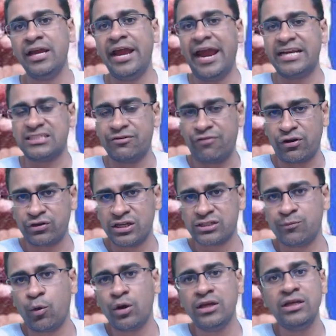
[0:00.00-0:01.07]
It's a ferruginous
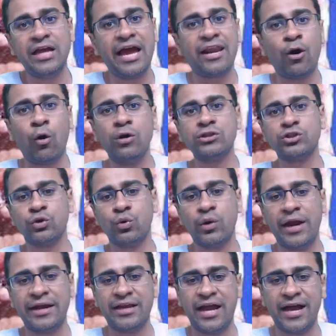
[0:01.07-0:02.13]
body, and also
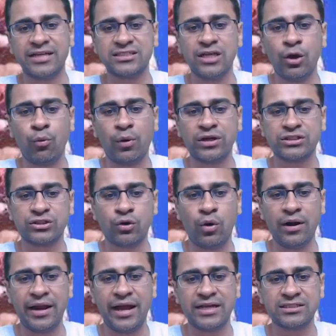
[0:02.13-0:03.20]
it also has what is called
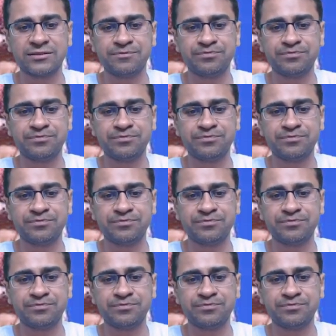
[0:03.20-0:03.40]
as